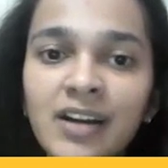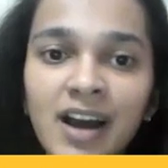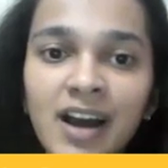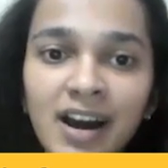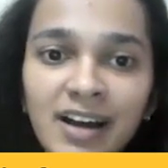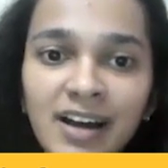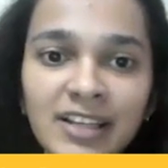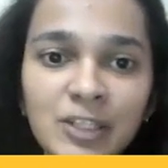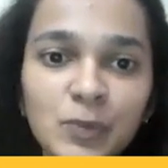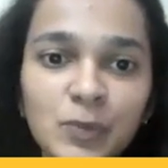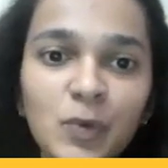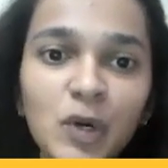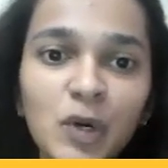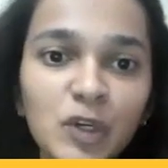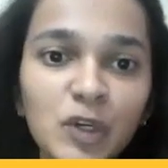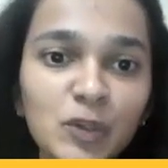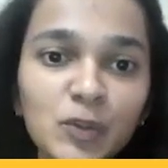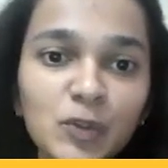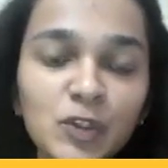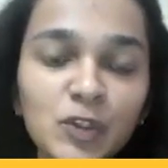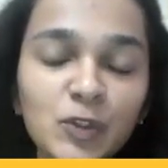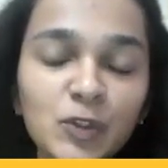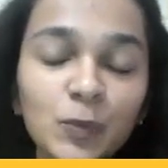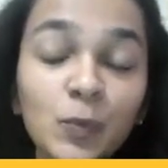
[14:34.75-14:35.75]
asked
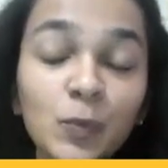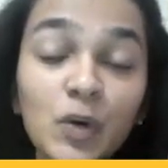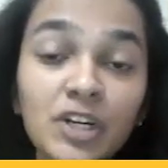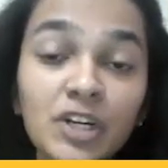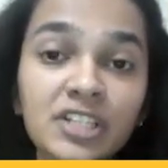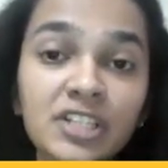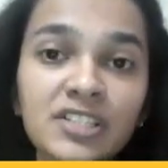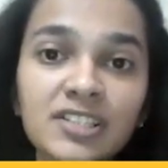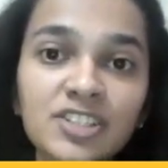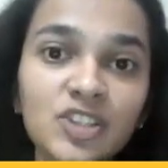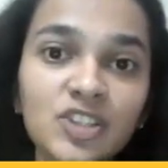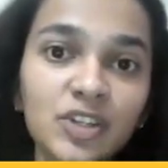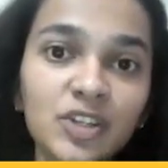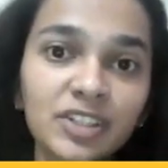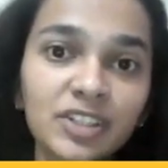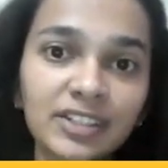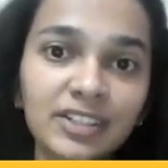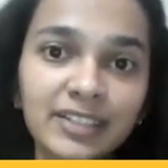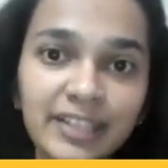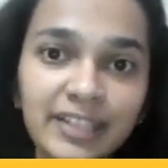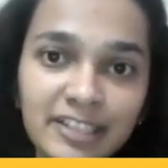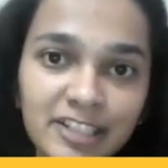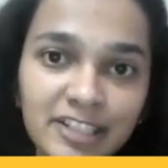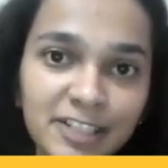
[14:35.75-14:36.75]
what is the journal
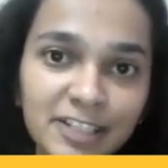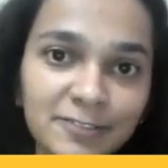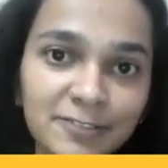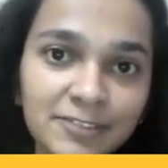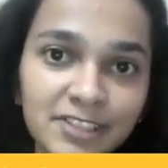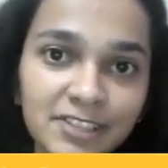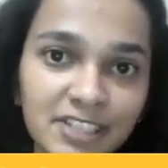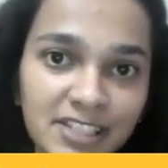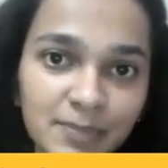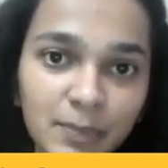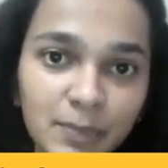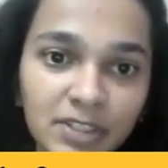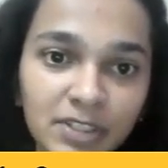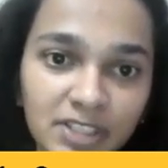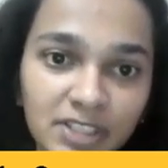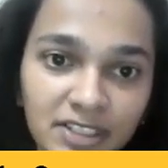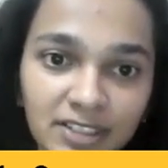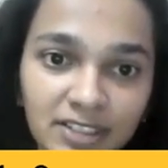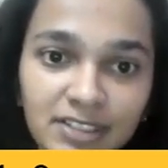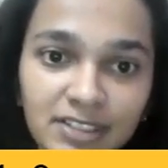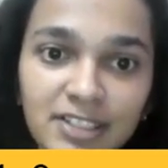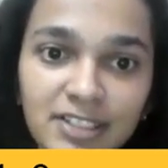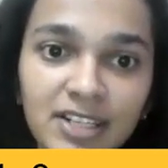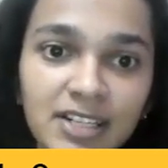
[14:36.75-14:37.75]
entry for this
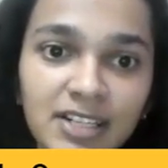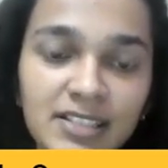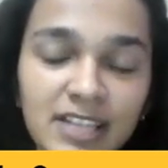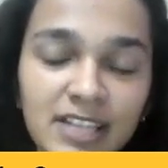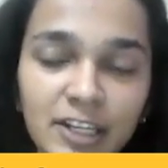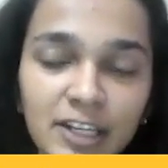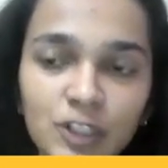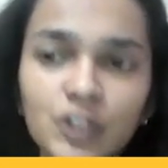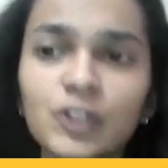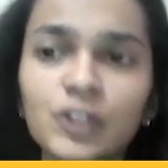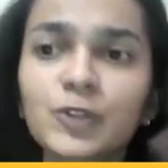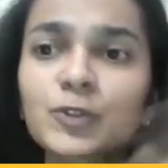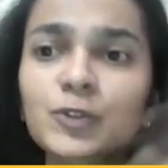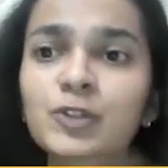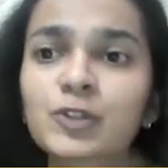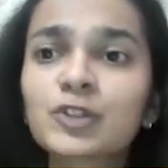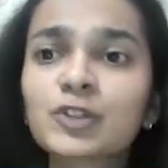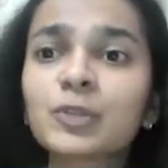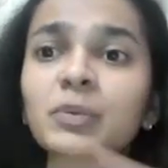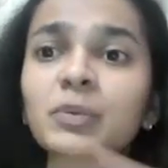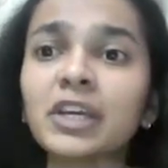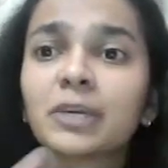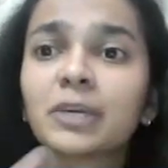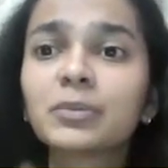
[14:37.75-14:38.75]
particular transaction, you
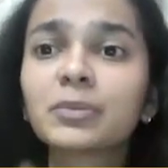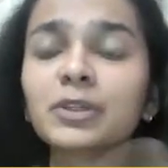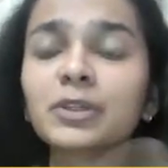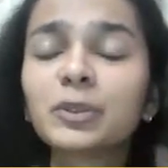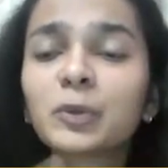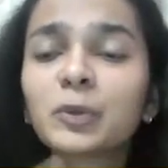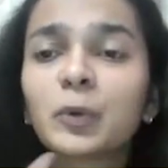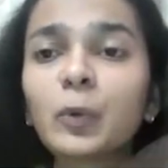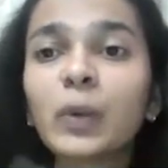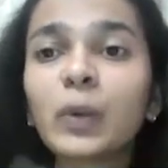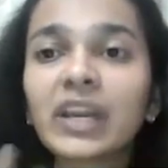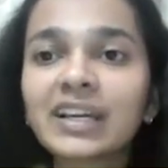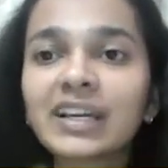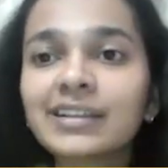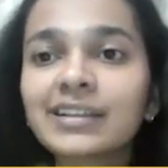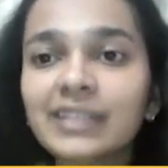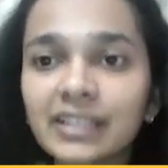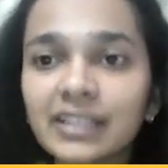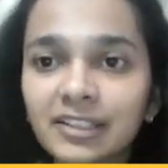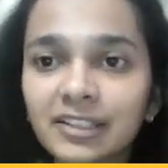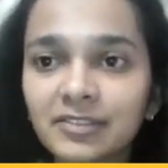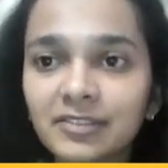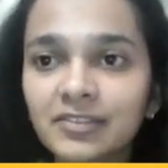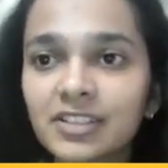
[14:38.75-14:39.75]
should be able to
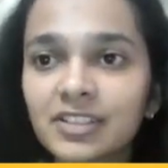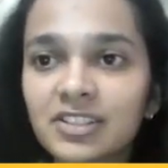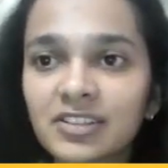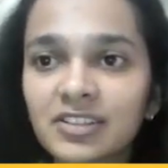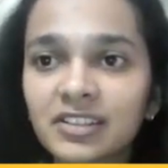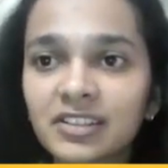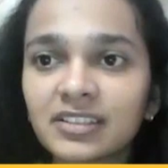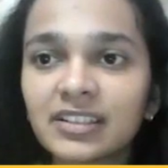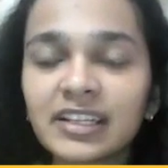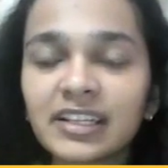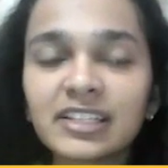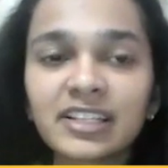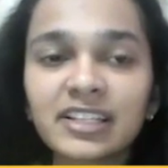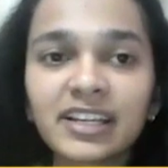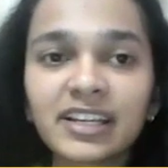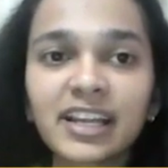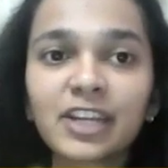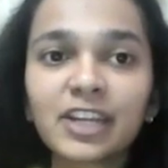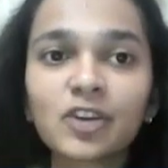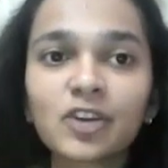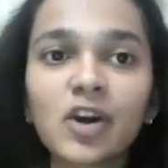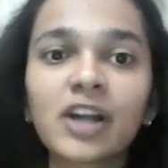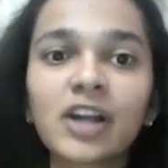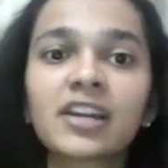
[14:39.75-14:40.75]
quickly give the journal entry
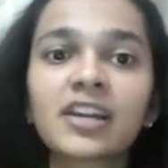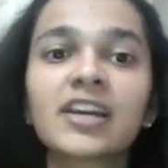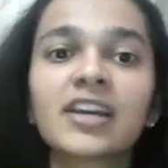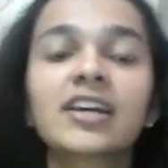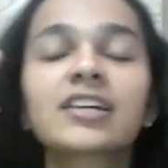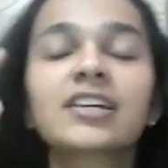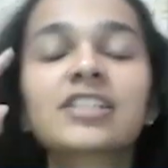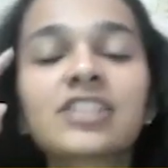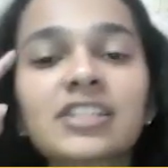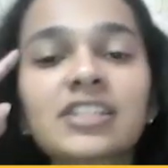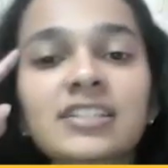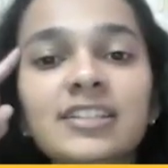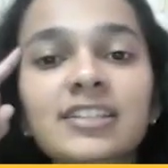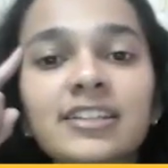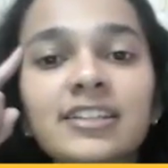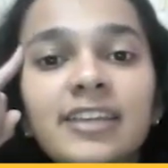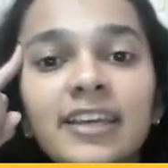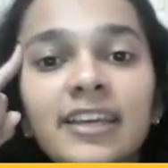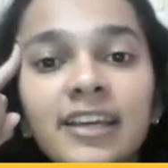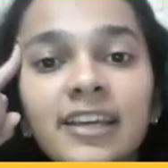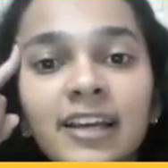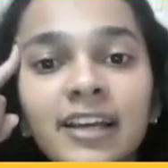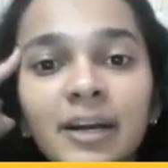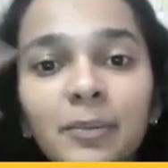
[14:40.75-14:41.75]
and not just
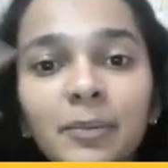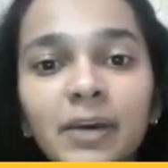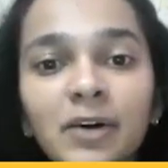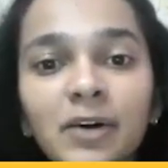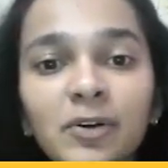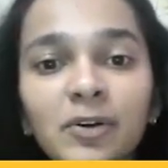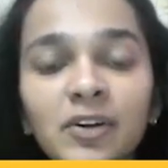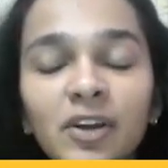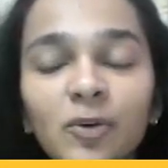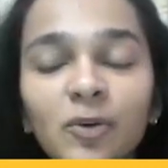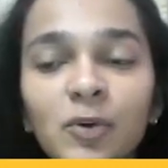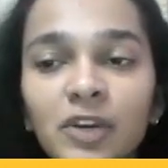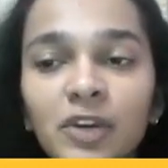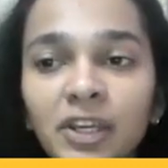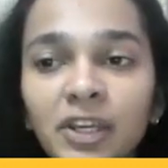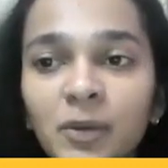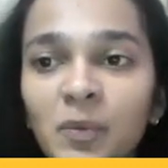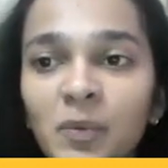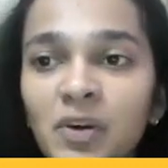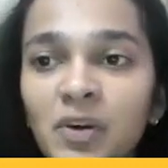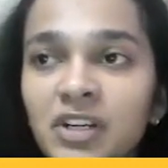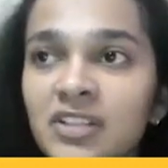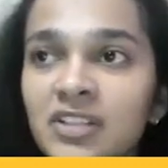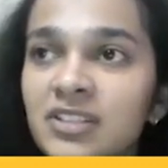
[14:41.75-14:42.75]
think about, okay,
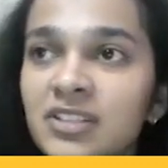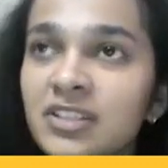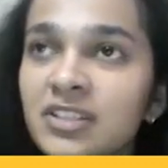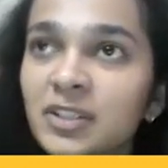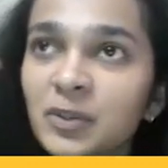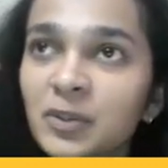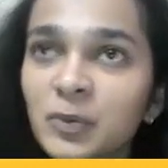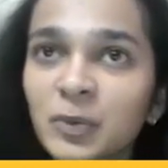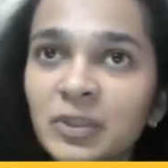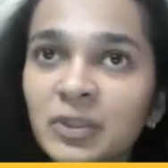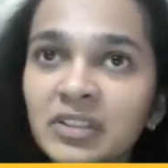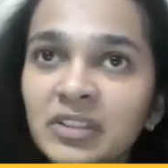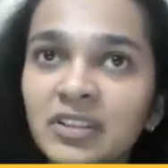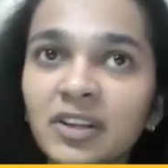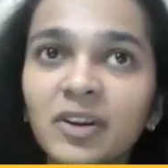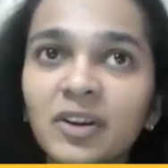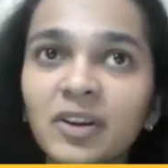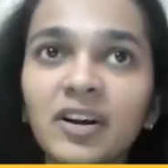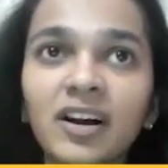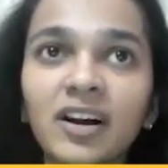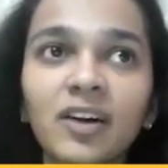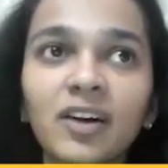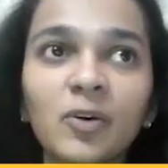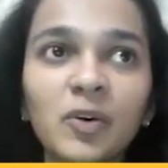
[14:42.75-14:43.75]
what is the rule?
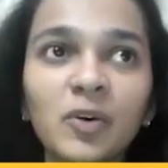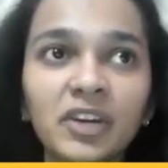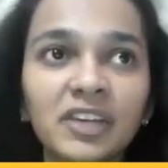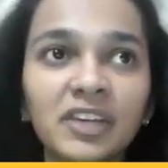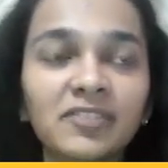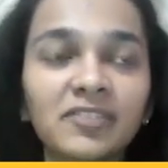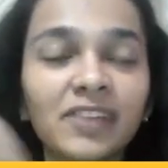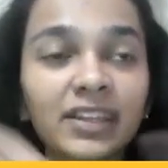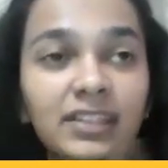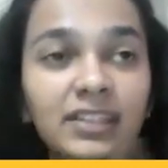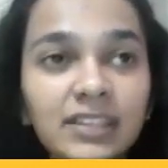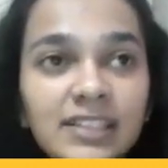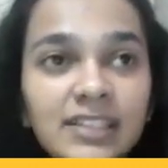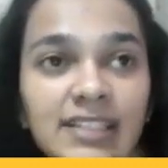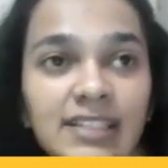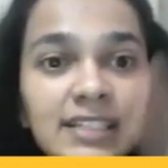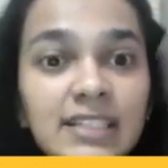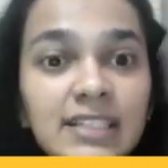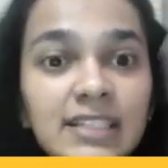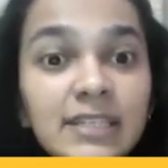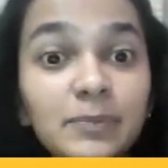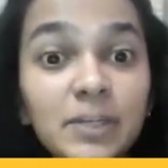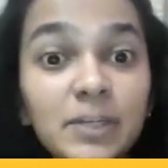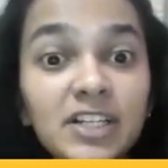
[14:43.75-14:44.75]
Okay, whether this is
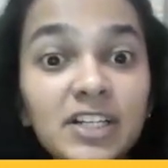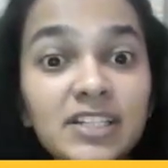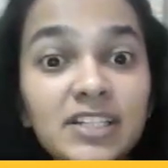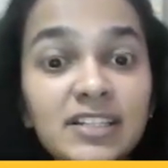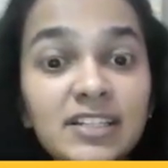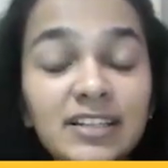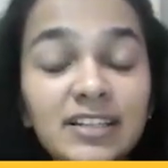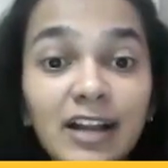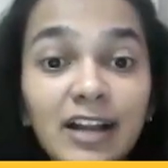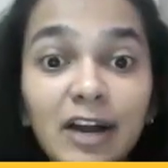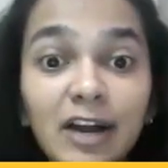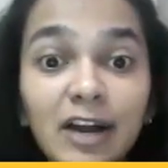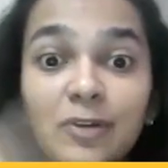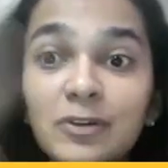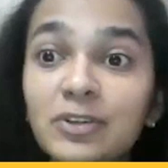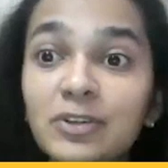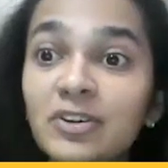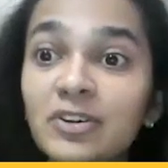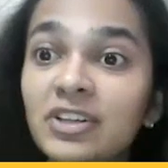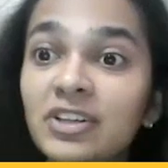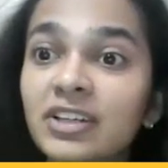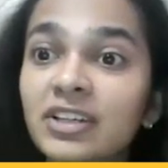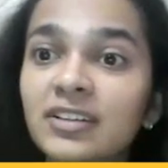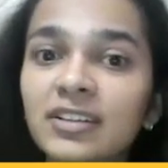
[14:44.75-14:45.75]
a personal account
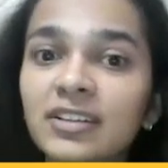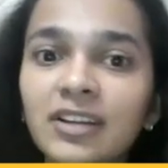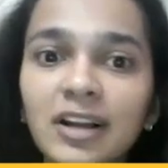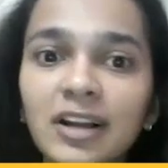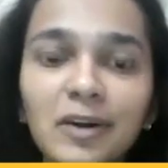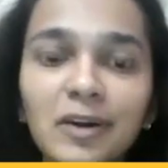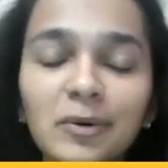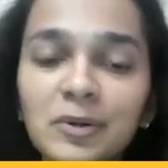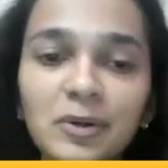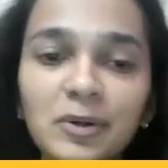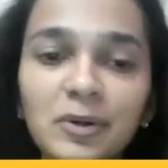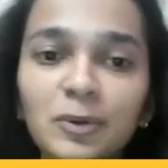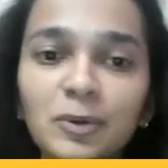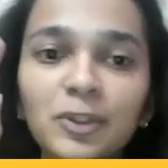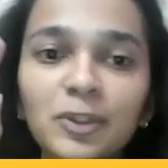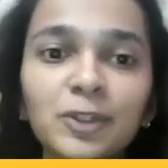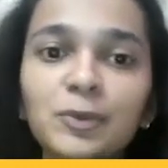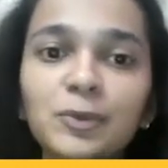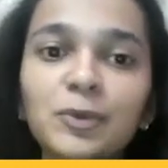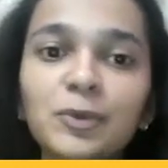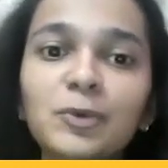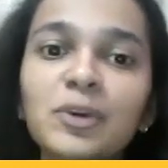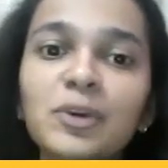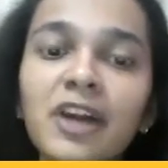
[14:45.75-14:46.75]
or real account, you
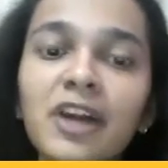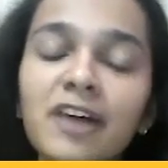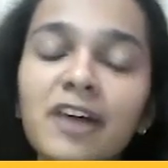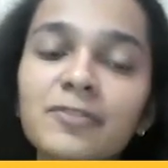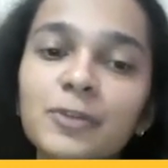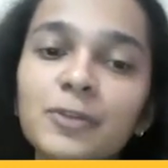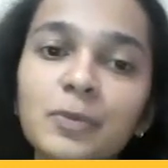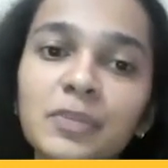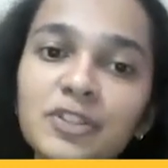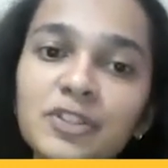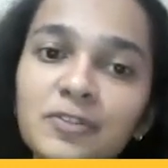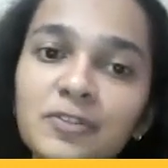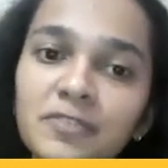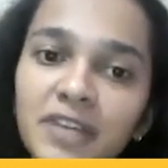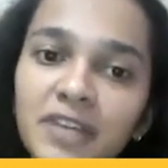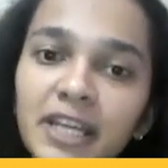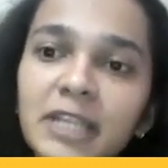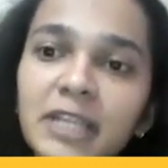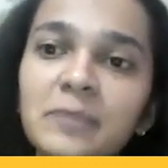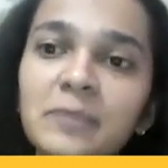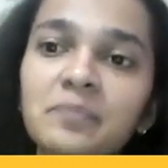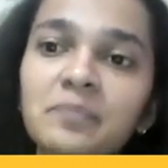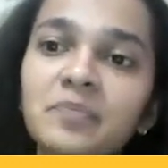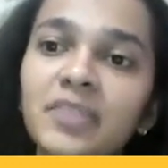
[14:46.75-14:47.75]
don't have so much of
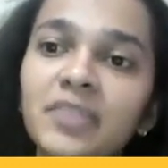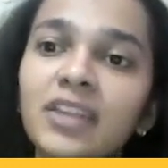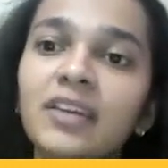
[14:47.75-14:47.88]
time